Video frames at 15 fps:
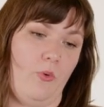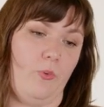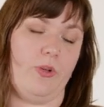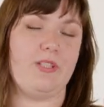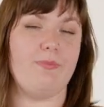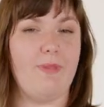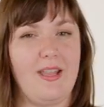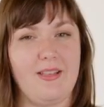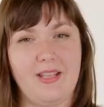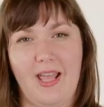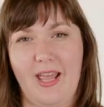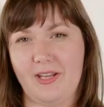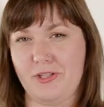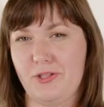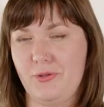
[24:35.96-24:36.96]
which meant I
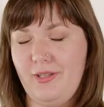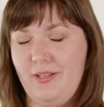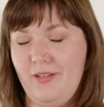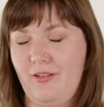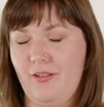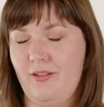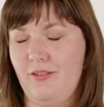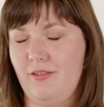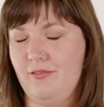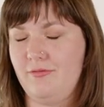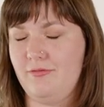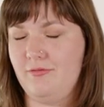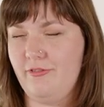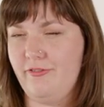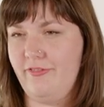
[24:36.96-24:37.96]
had to do a little
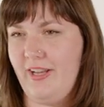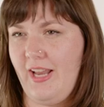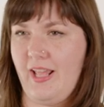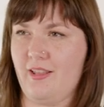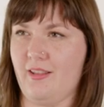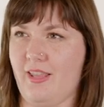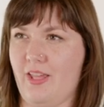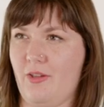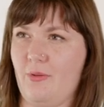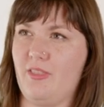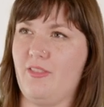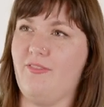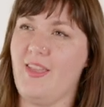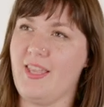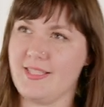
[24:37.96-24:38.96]
finagling with
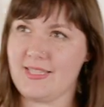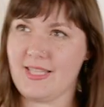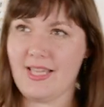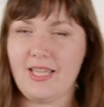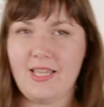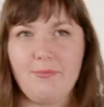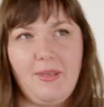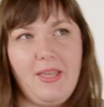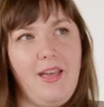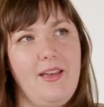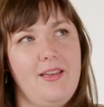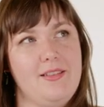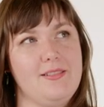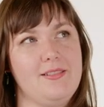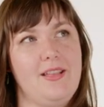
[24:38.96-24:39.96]
the facing
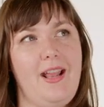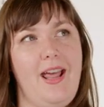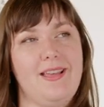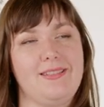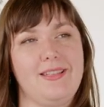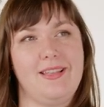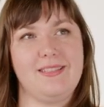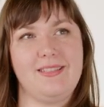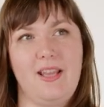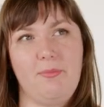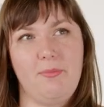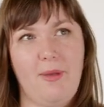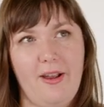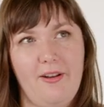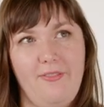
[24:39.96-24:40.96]
because it has like a
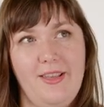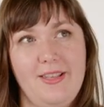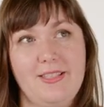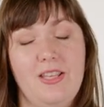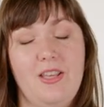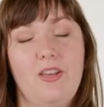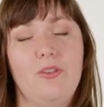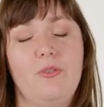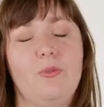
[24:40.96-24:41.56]
step back facing,